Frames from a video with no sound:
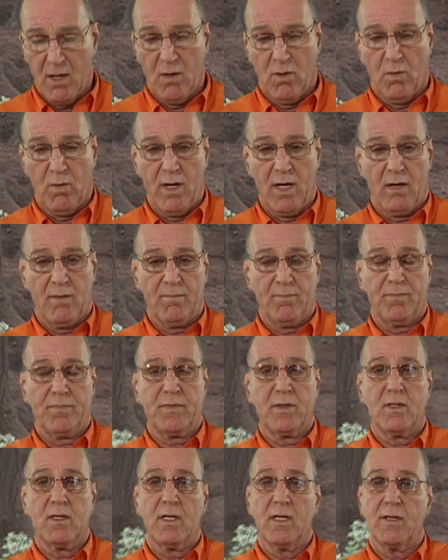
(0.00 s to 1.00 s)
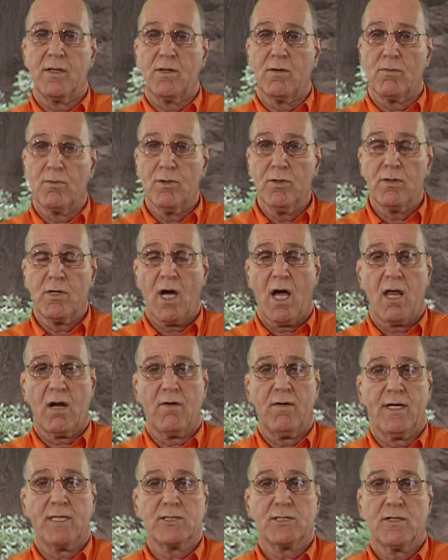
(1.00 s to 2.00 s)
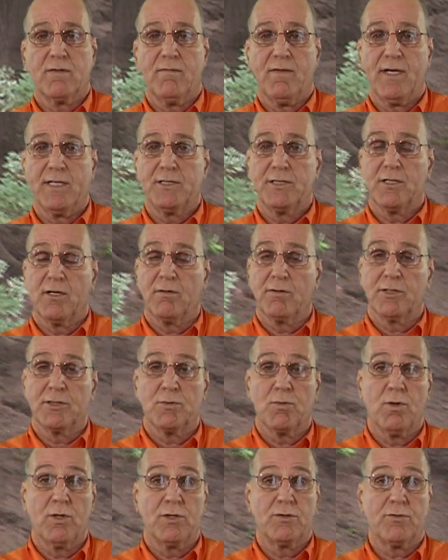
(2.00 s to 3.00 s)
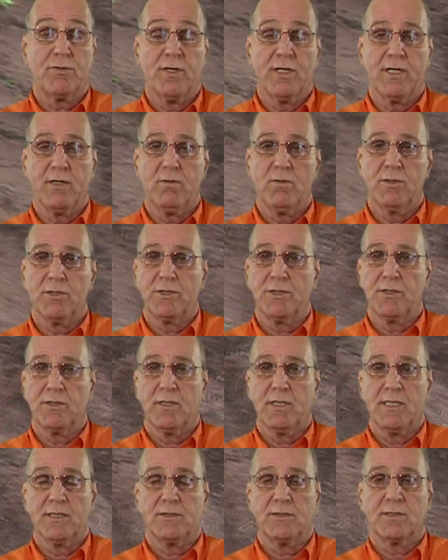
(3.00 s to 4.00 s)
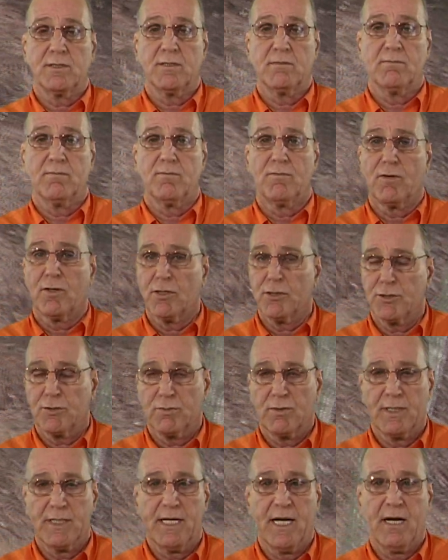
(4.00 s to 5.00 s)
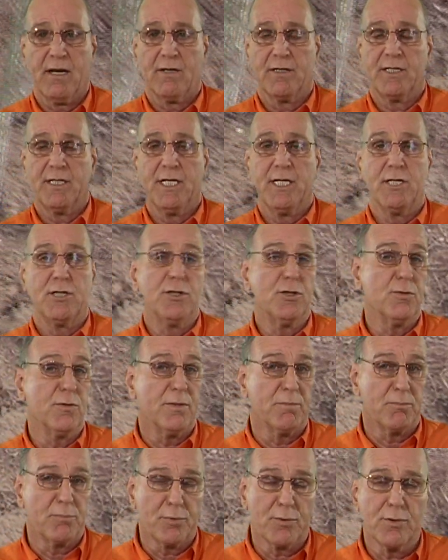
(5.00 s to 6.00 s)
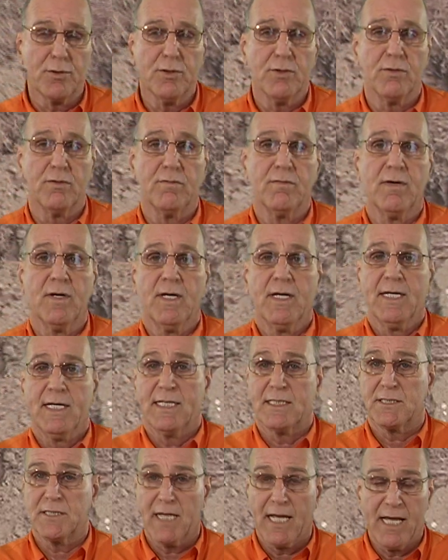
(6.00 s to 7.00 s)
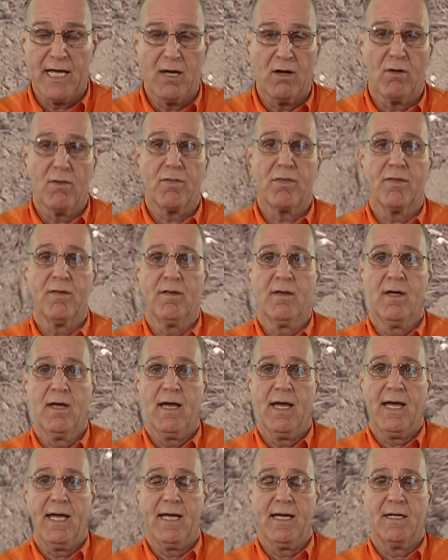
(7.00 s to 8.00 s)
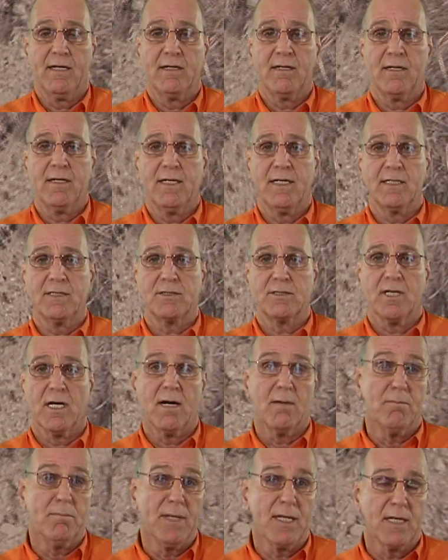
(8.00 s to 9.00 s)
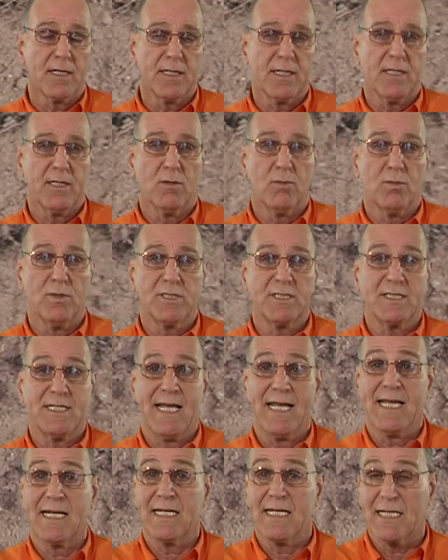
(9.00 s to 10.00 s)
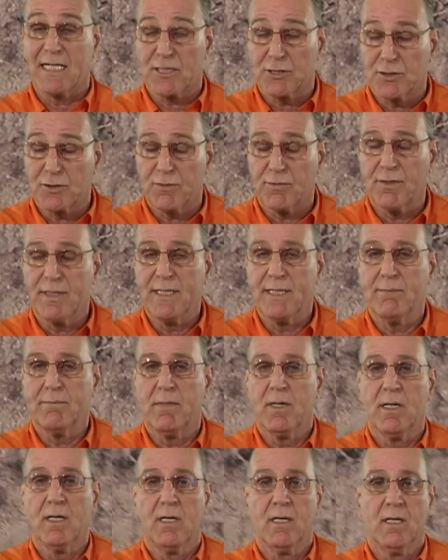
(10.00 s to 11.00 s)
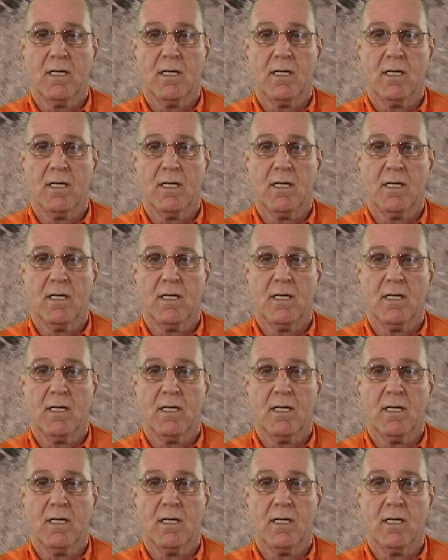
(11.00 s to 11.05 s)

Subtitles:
well, the root collar excavation on this one tree, which is virtually guaranteed to improve its health and its ability to withstand extreme